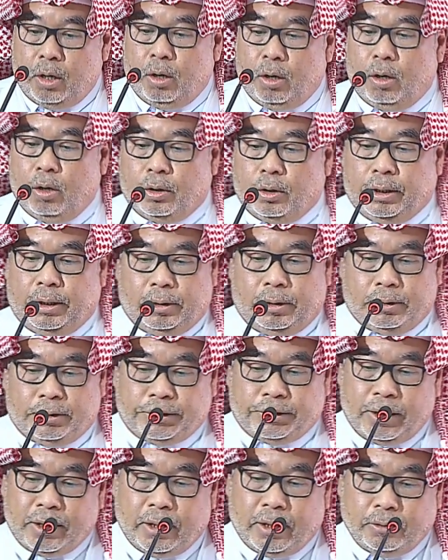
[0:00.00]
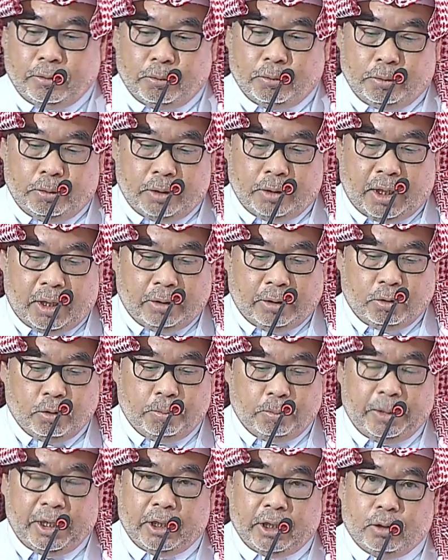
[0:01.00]
Okay, second
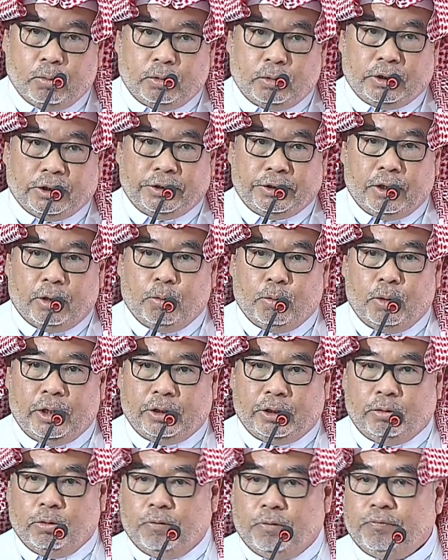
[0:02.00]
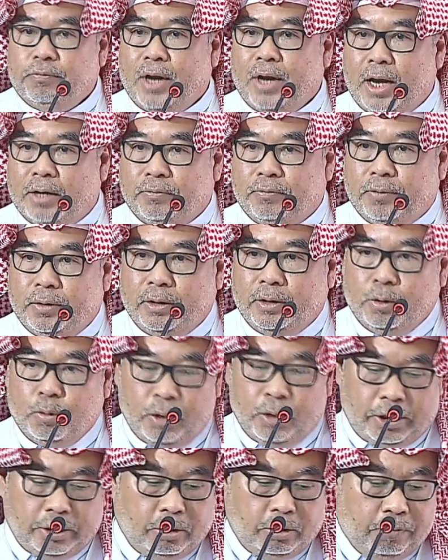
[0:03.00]
domain, which is the quality of life.
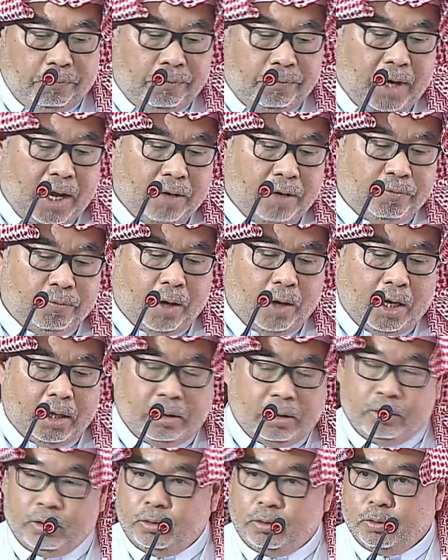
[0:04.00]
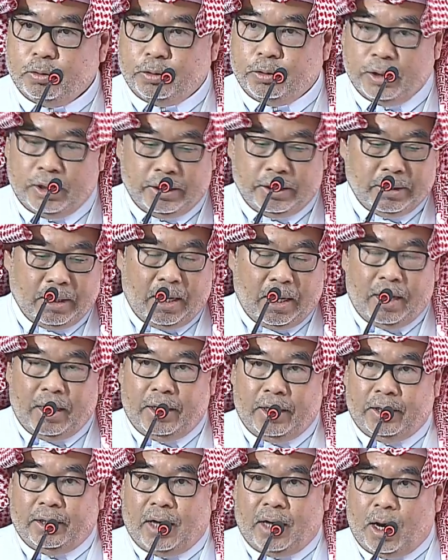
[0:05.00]
Quality of life, we are usually
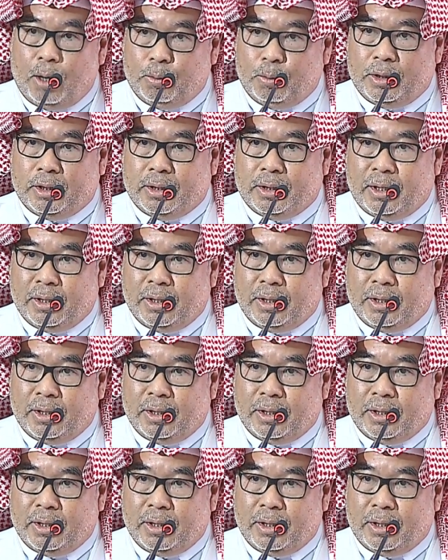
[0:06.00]
in our